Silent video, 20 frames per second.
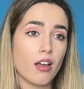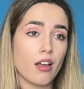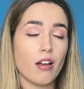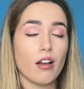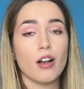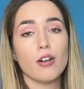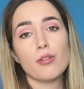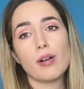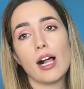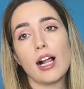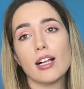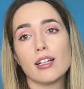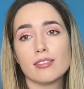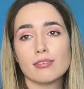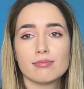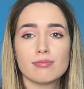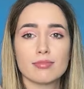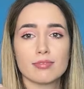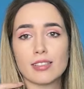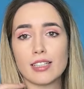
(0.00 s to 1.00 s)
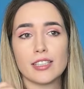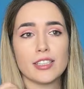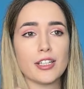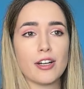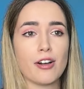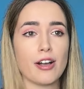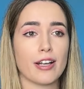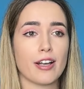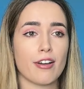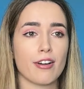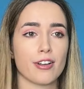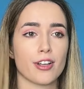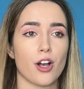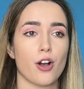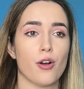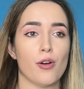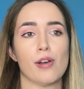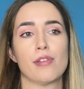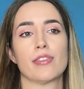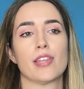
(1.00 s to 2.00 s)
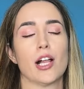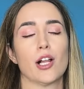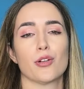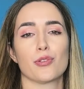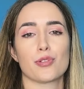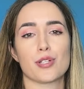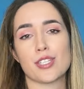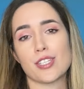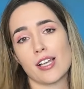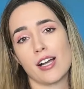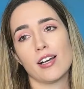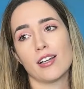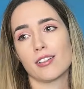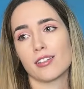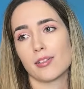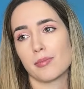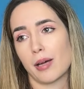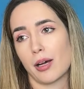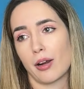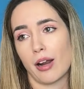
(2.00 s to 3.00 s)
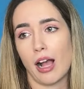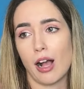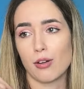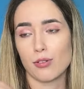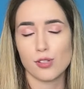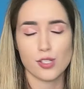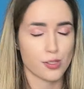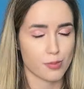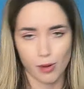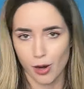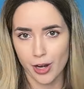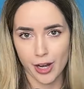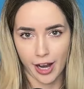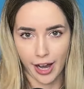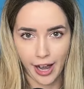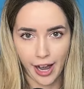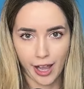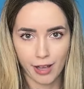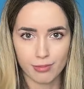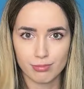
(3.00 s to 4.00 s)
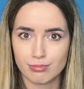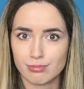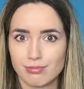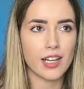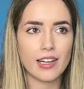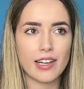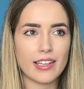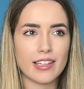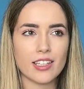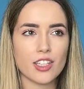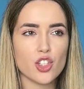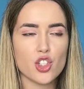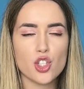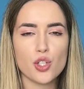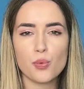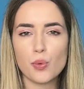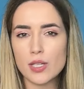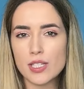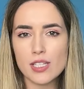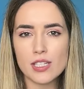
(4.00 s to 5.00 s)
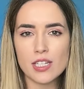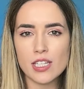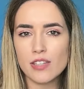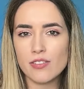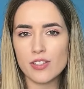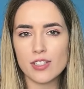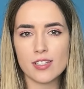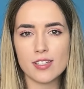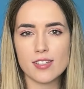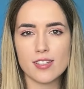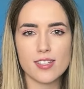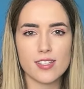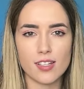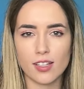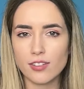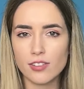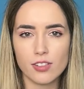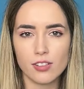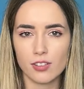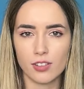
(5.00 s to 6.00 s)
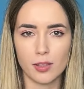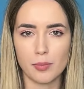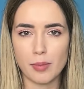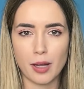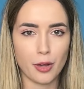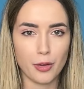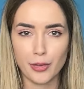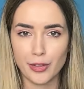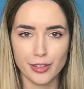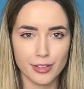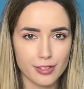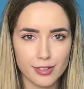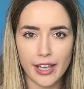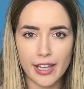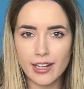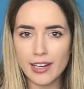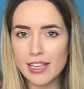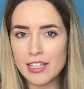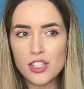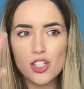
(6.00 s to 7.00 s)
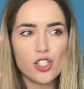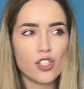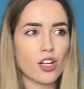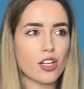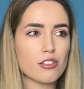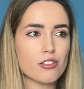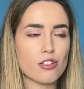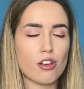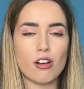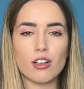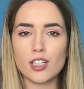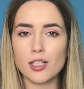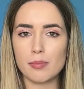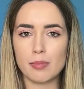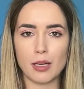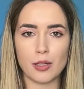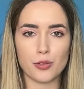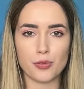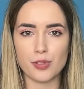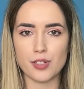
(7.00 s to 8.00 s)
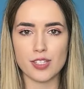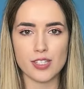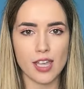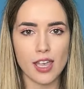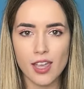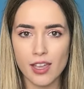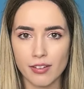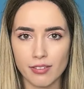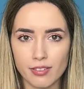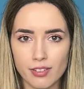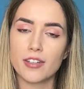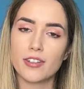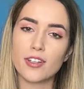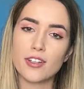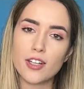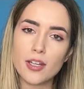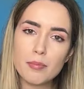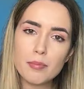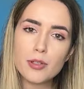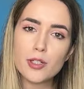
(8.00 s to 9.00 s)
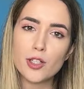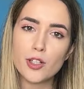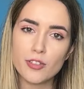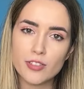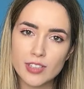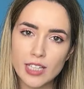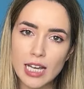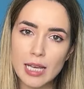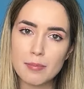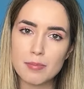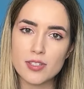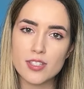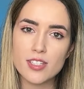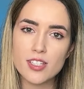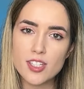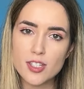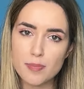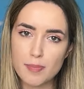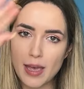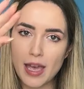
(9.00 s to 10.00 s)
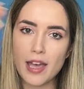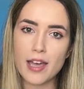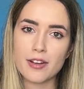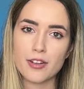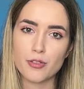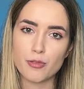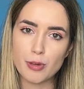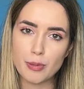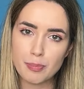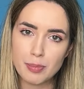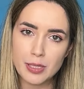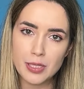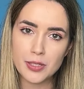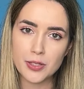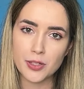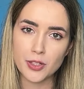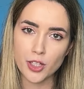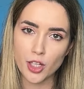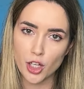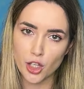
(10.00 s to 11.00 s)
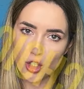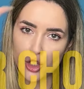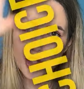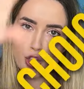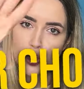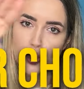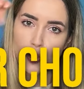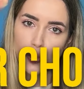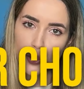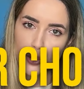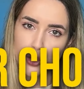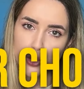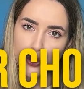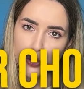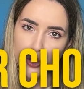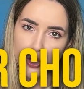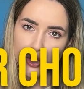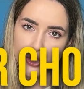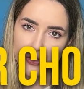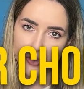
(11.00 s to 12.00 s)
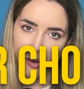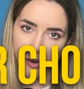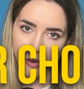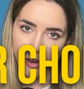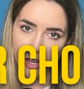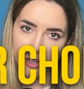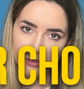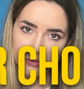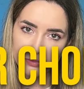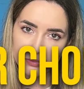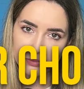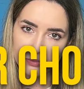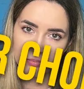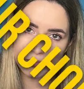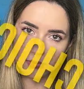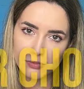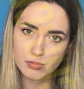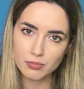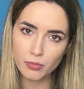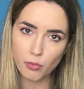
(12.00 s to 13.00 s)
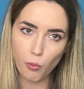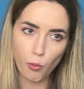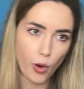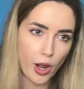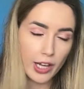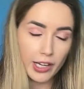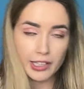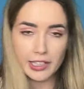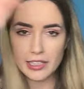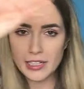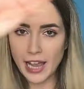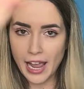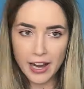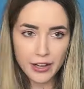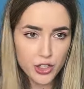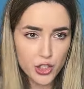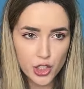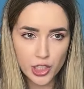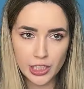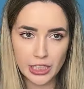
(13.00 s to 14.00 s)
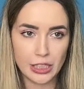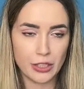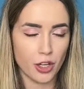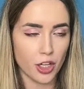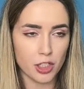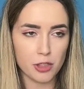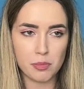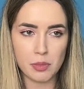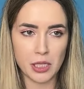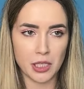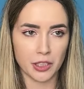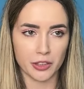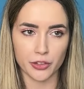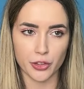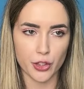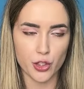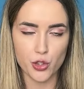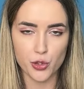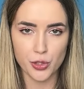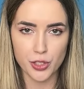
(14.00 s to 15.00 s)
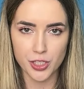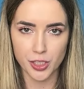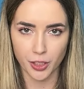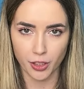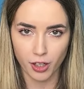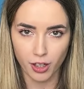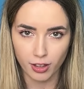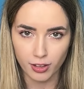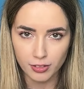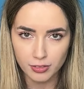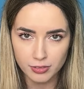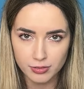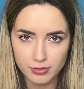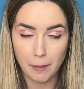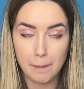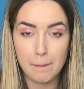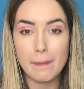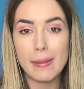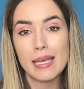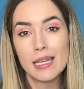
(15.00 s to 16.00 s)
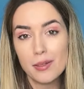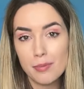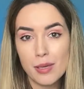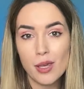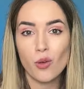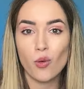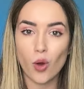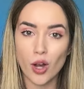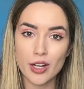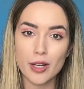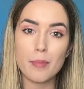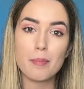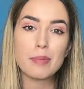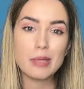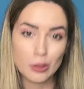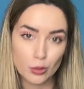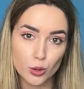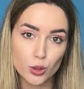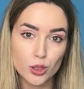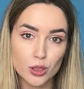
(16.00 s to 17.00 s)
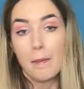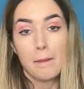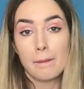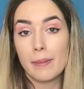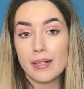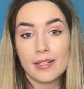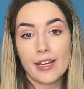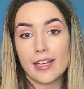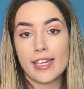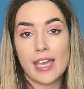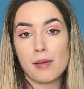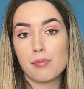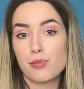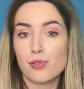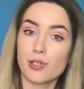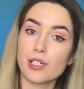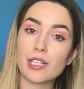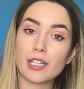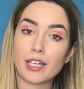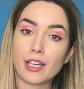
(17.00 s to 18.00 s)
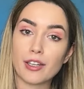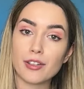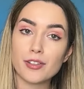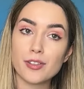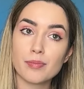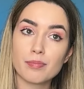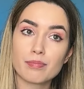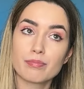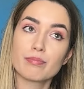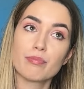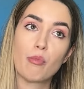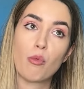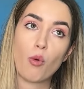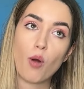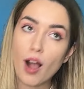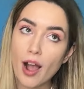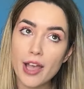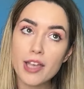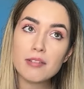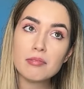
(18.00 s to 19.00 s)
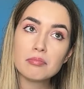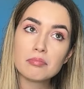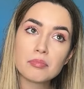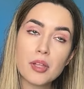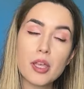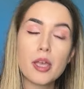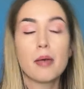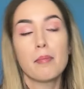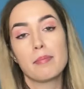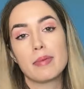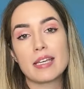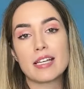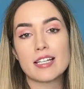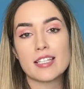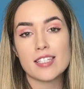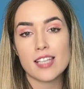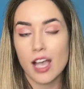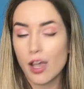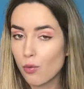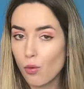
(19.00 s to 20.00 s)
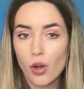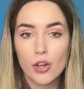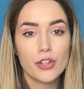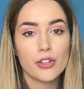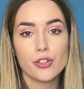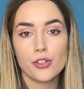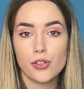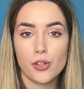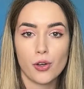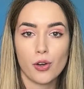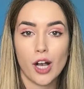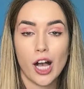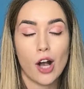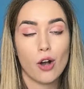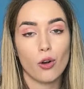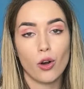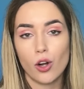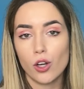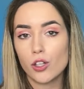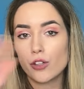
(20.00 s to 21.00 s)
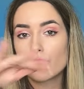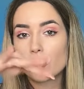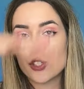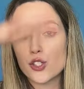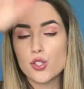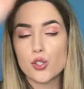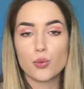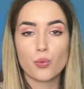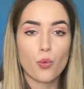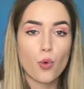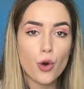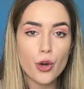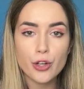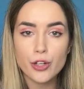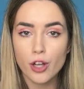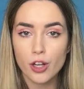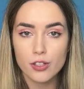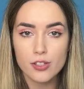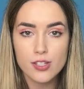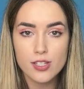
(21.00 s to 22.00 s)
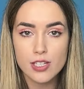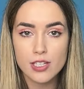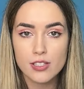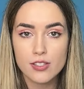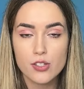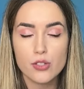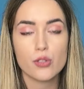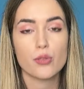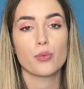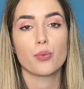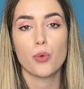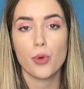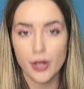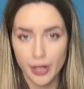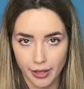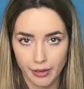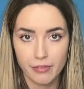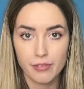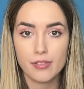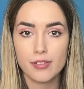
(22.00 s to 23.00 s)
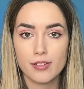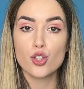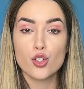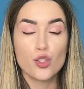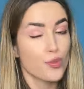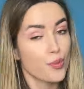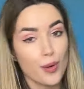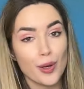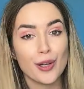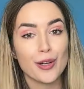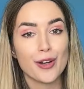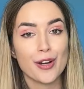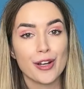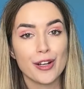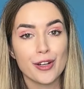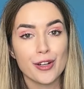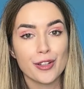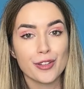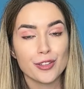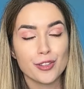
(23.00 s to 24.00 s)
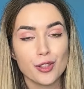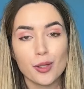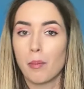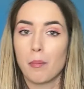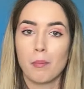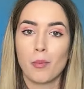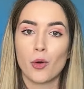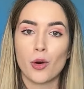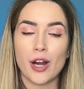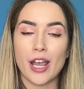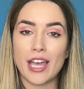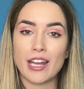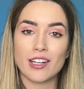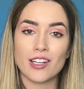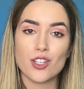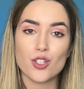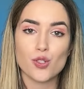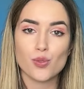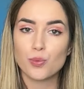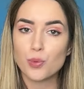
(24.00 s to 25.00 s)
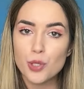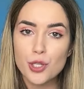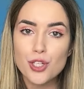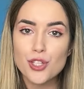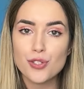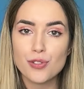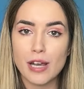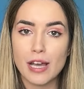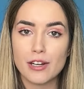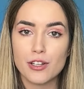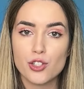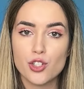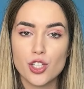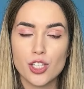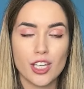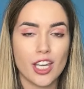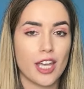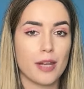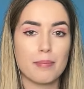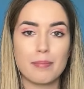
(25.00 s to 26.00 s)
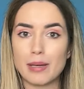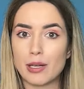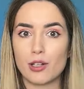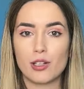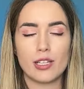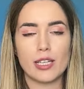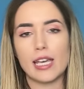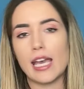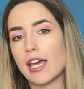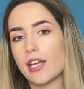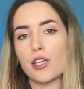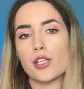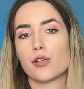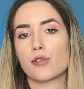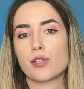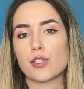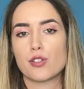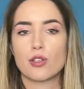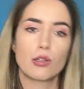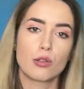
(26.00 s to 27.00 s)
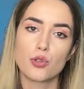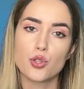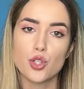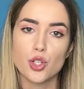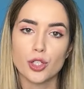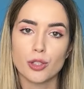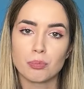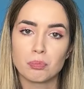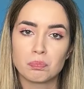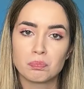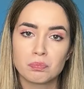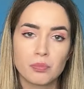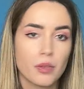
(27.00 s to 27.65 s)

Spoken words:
Oh well. I gotta go and tell Susanne about how smart I am. Like, she wasn't even subtle about it. And let's not talk about Susanne. The number of times this man repeated, "It is your choice, Feyre," while it actually not being her choice at all, made me wanna puke. But I kept reading it. Why? Because I wanted to know how all of this war nonsense would end. Spoiler alert, more endless war strategy and barely any resolution.